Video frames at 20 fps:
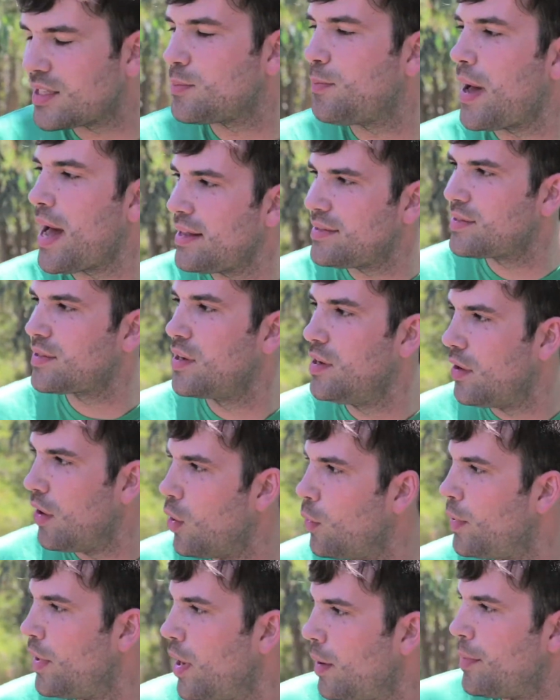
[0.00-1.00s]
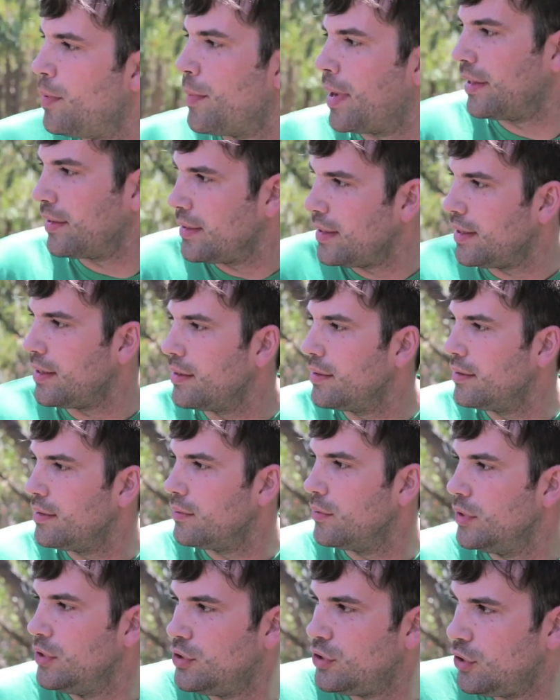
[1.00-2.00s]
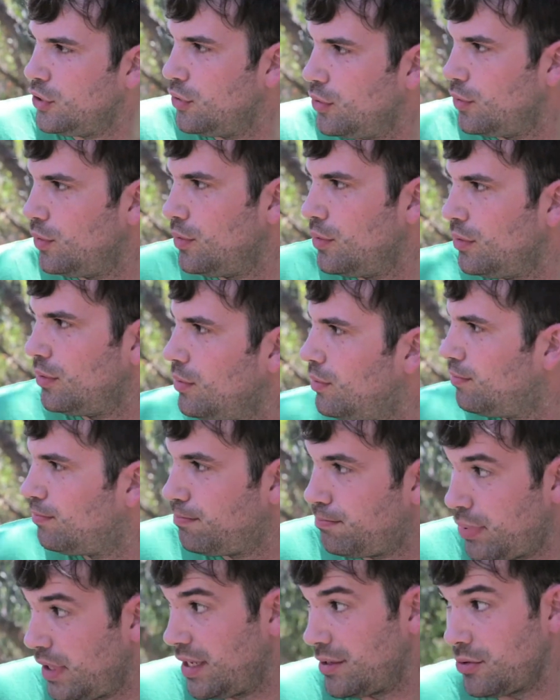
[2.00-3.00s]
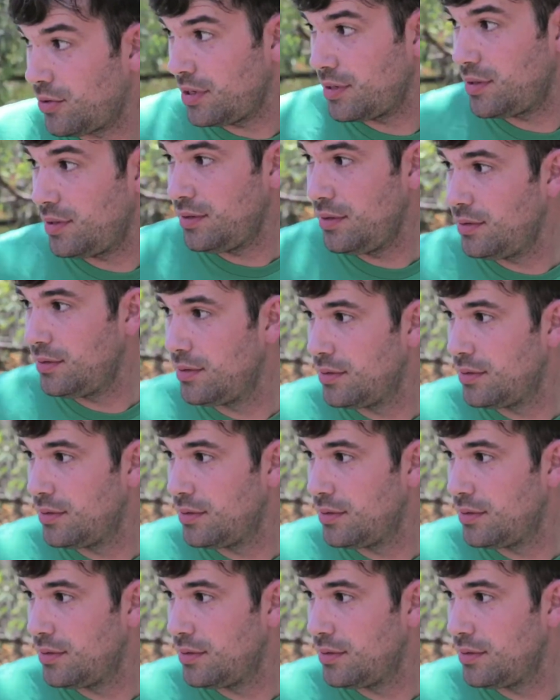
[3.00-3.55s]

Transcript: the spot's going to open up in my league. Really? Would you be interested?